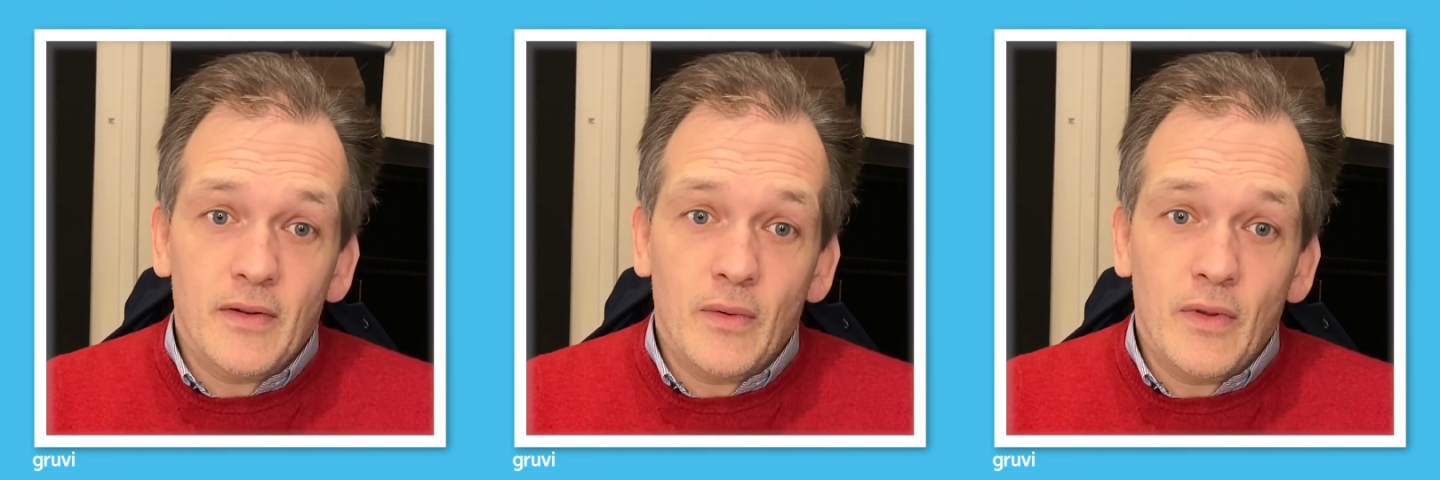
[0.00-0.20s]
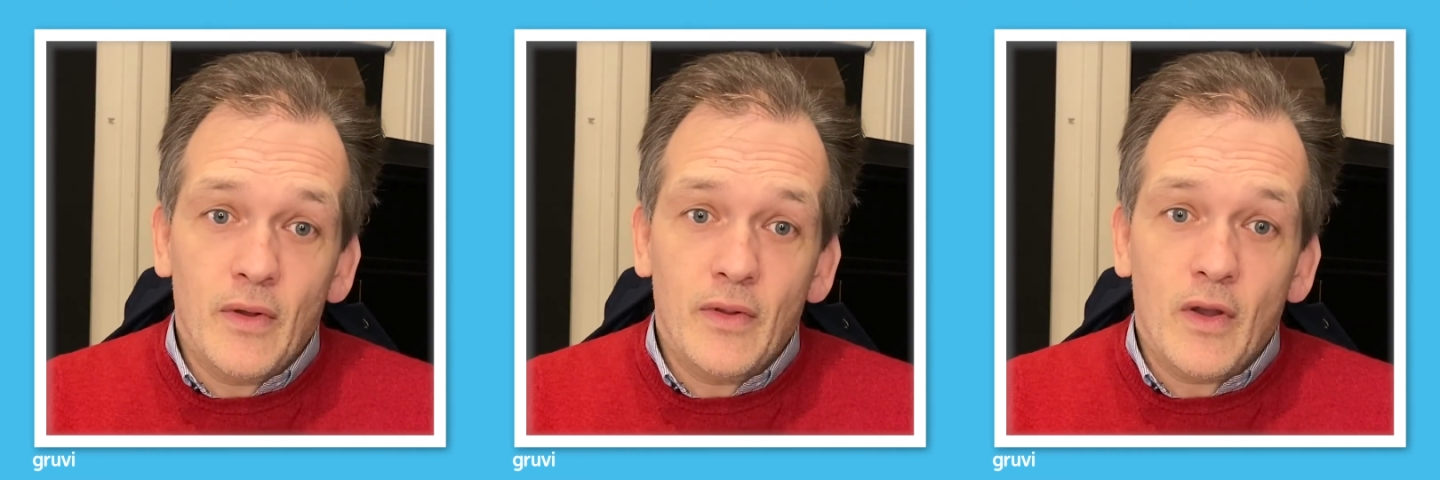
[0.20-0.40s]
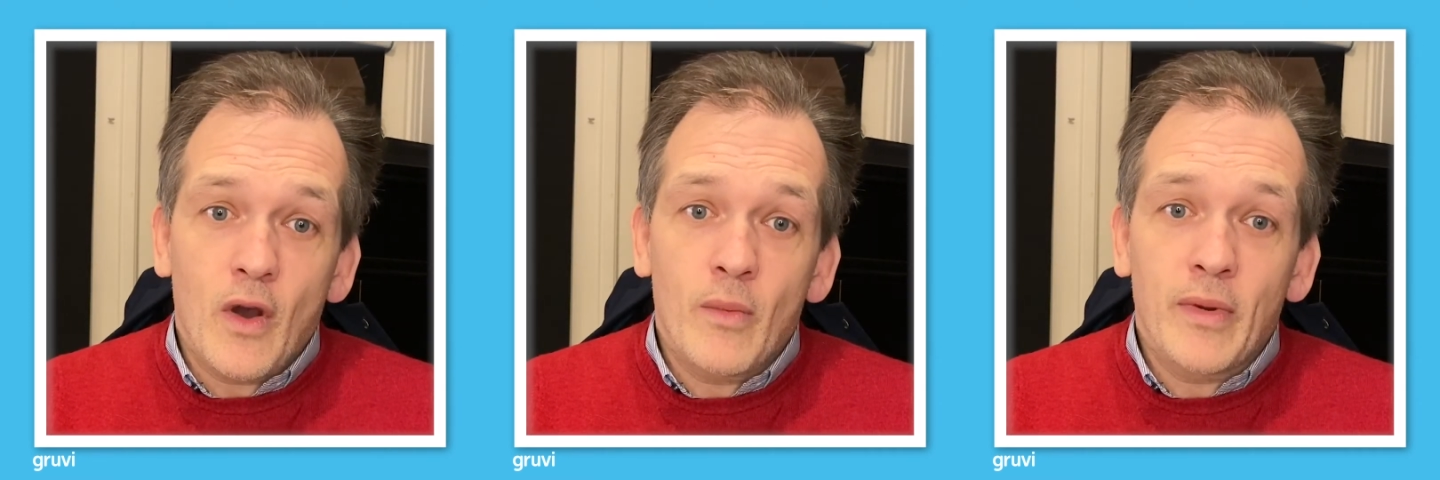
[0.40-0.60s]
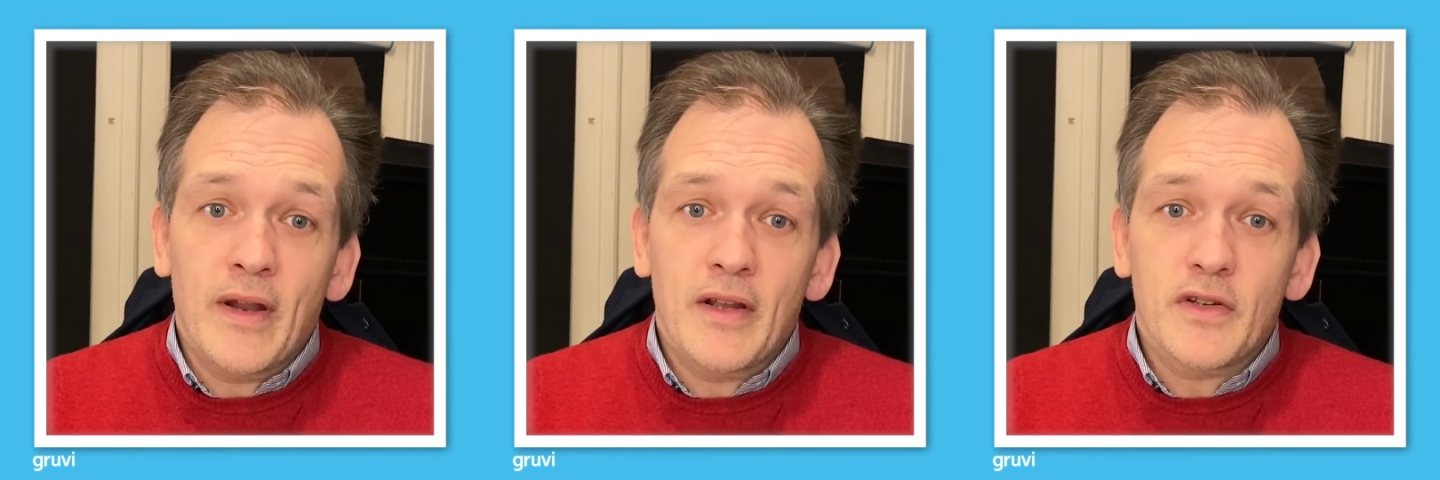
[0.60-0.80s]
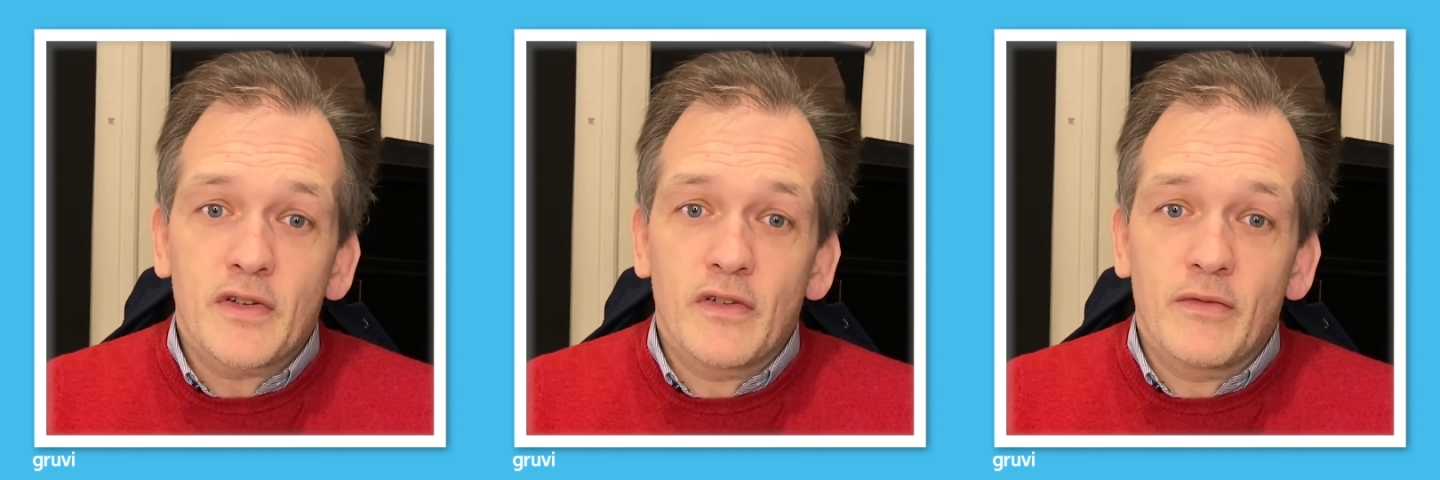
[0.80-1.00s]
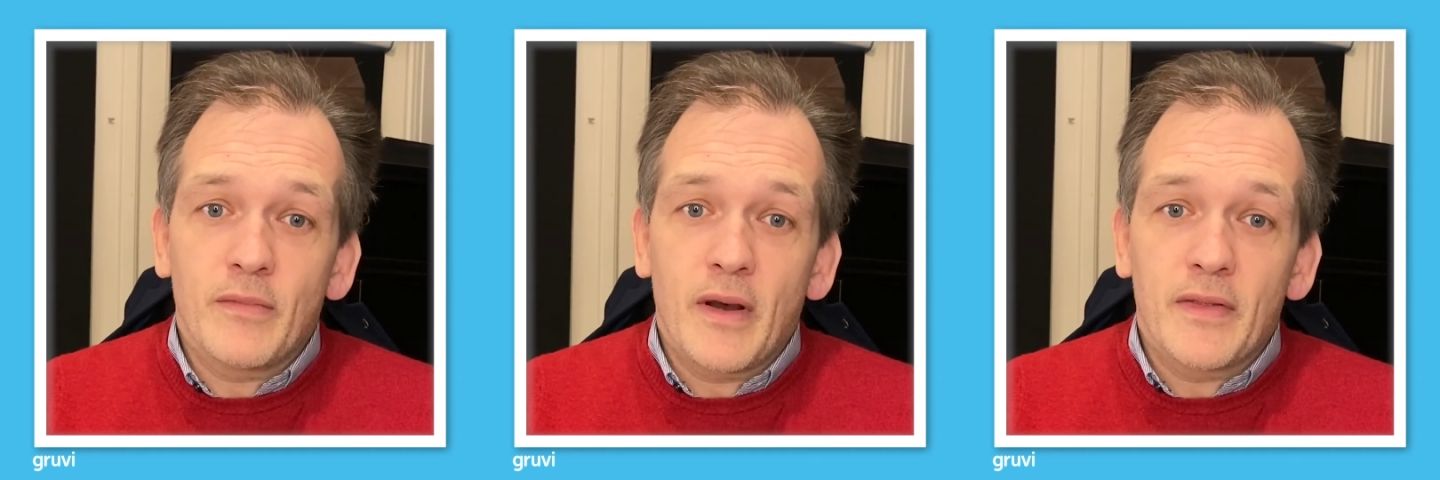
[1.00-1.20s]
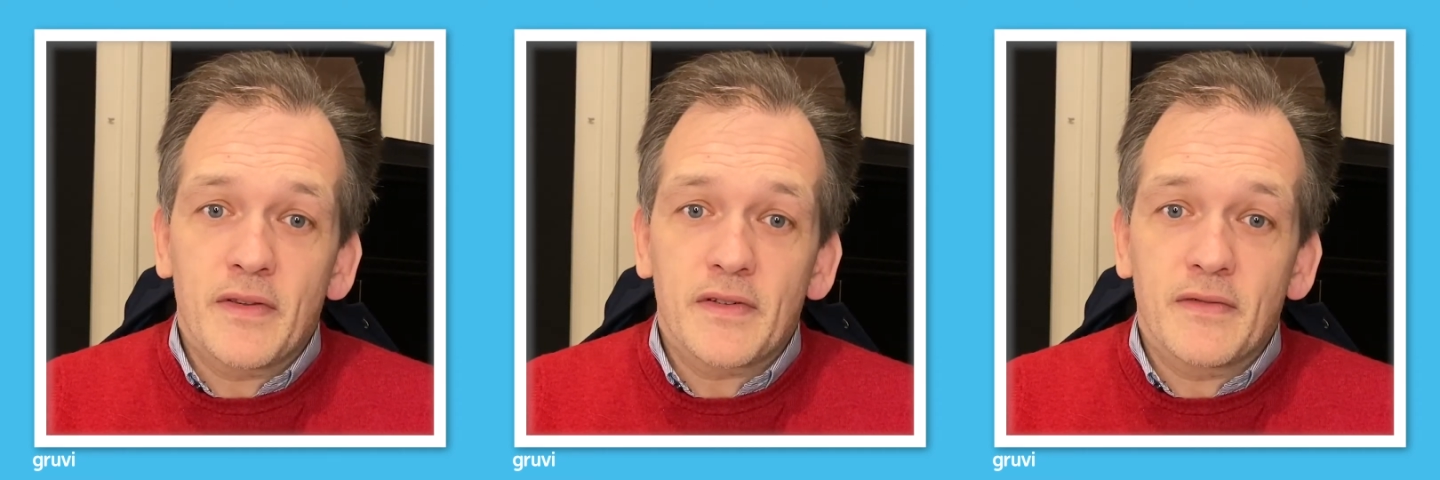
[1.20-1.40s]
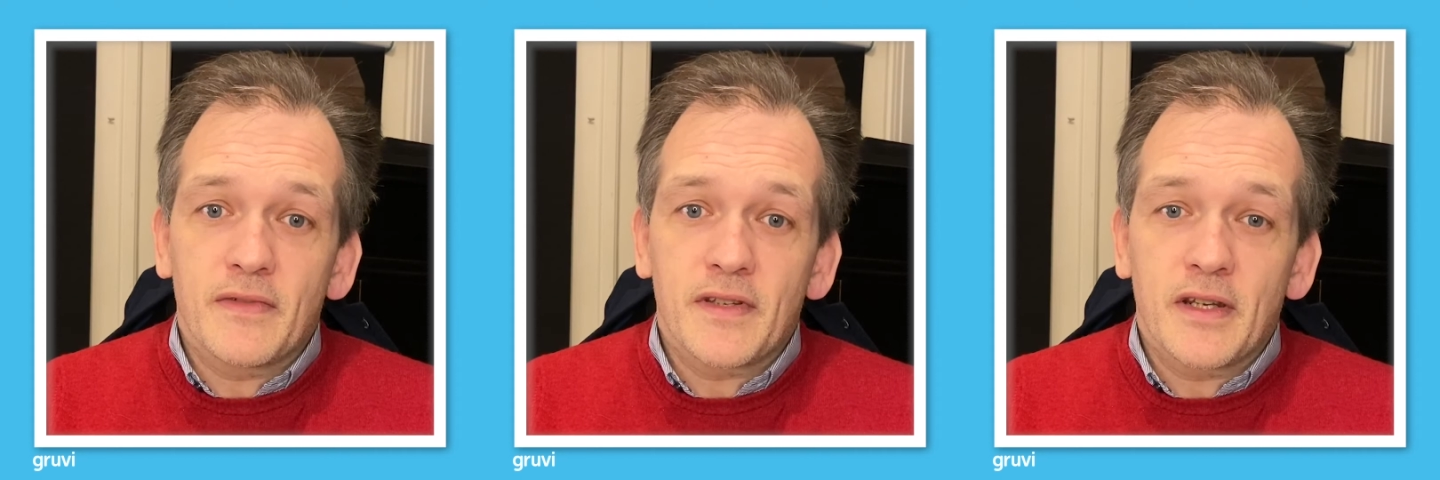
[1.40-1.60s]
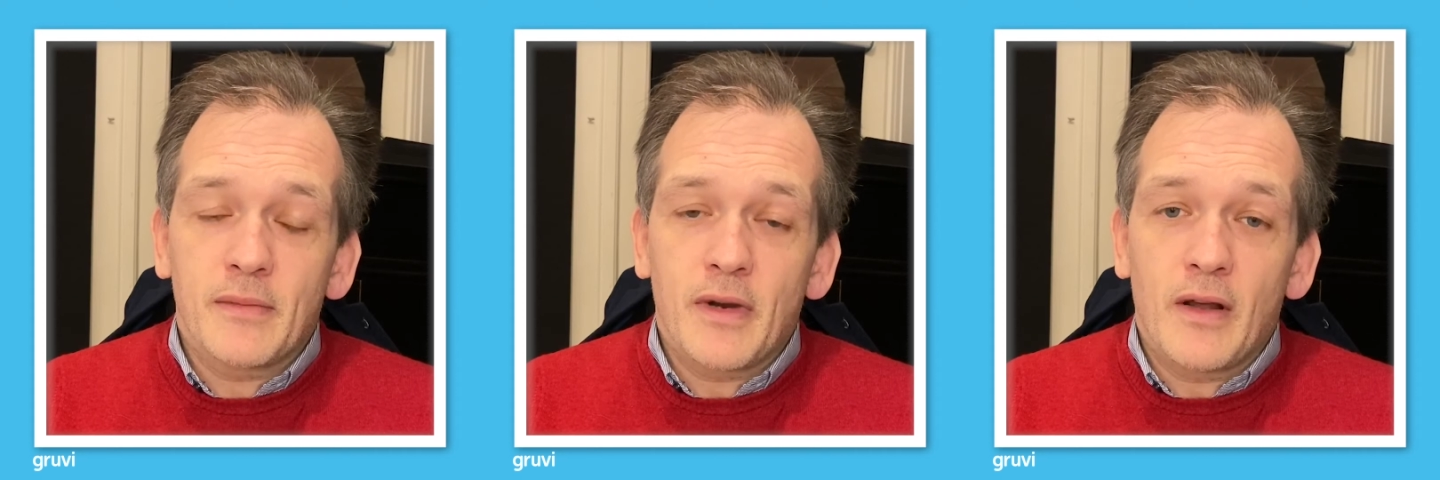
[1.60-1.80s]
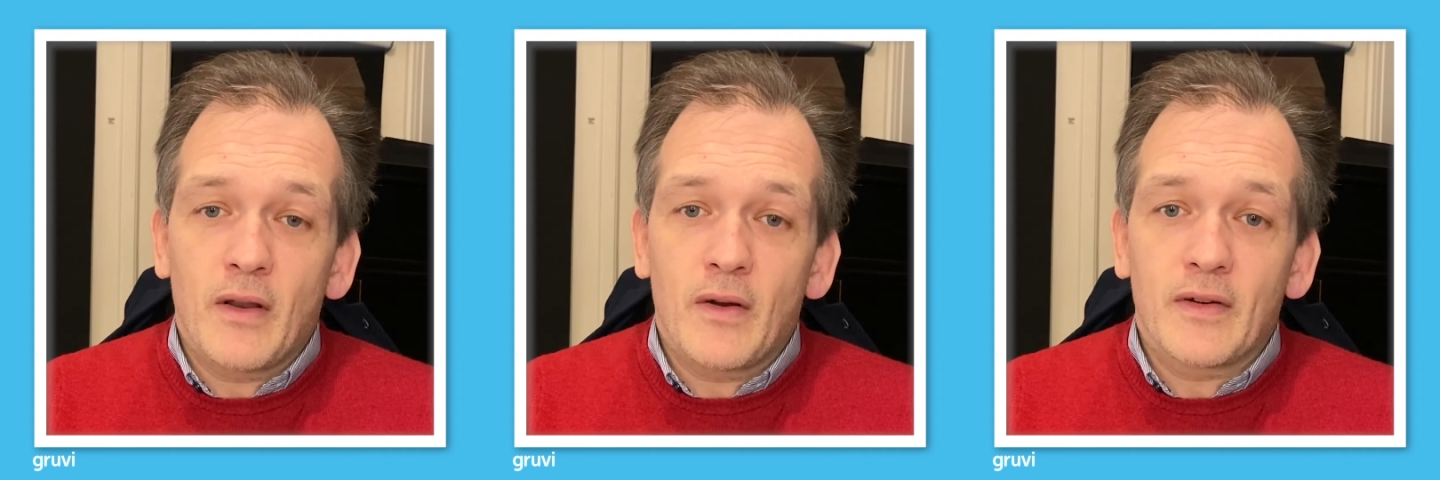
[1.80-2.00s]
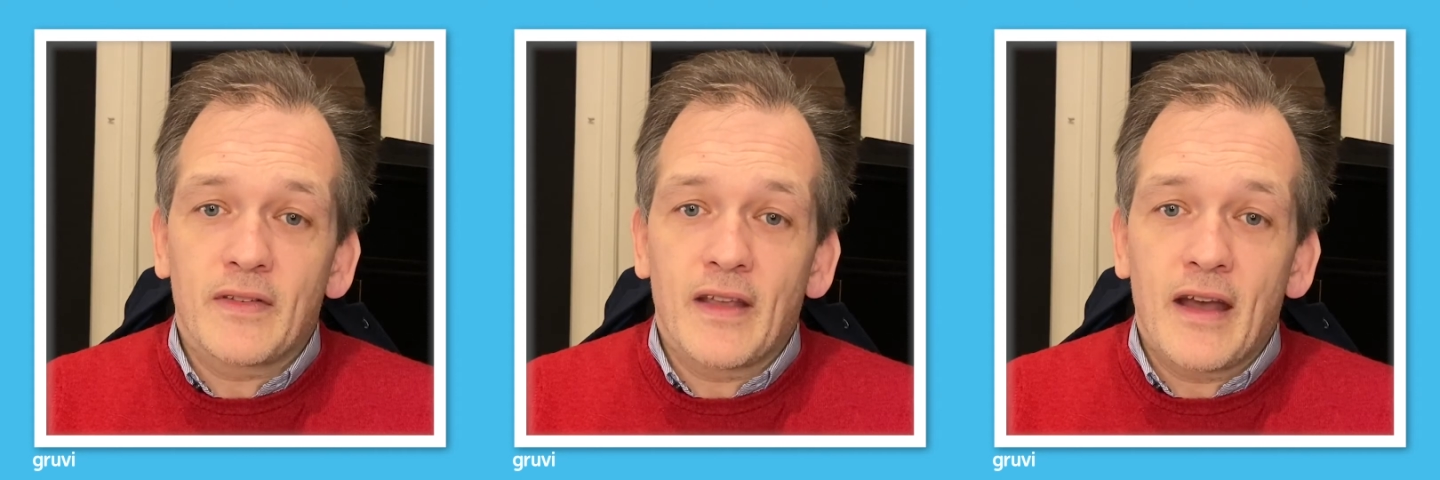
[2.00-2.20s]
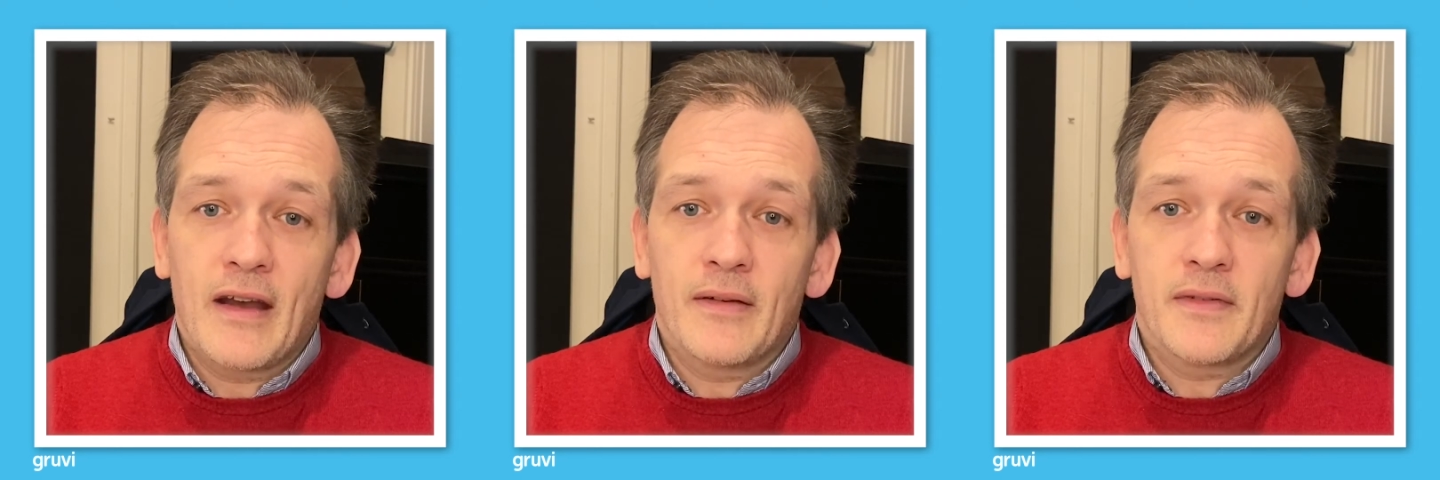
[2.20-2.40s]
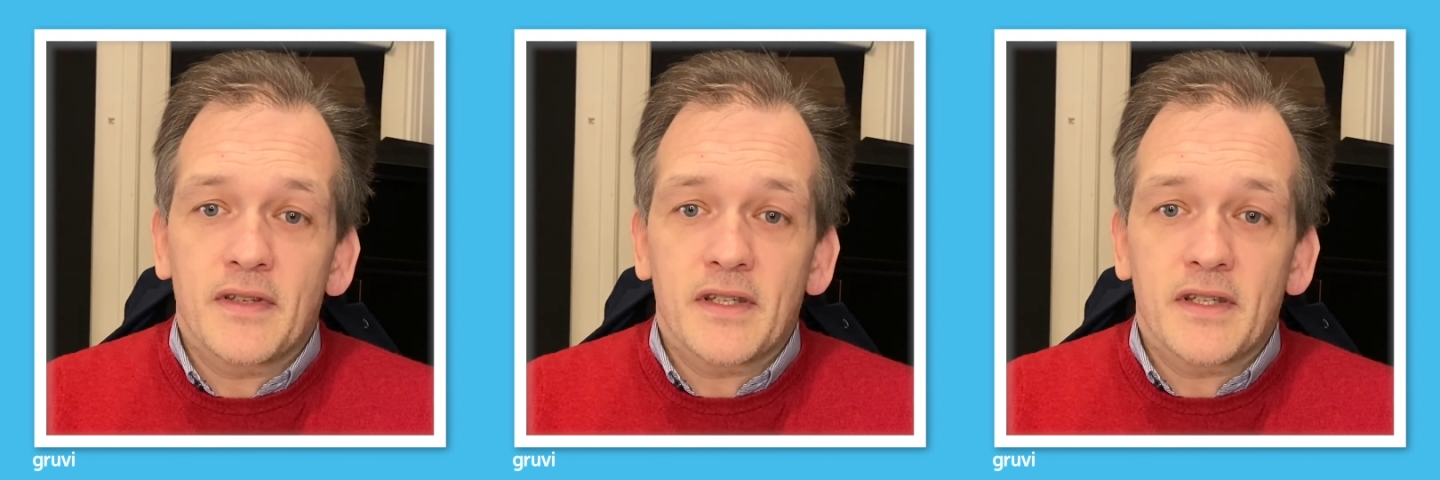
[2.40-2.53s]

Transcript: although the combination of months of cinema lockdowns,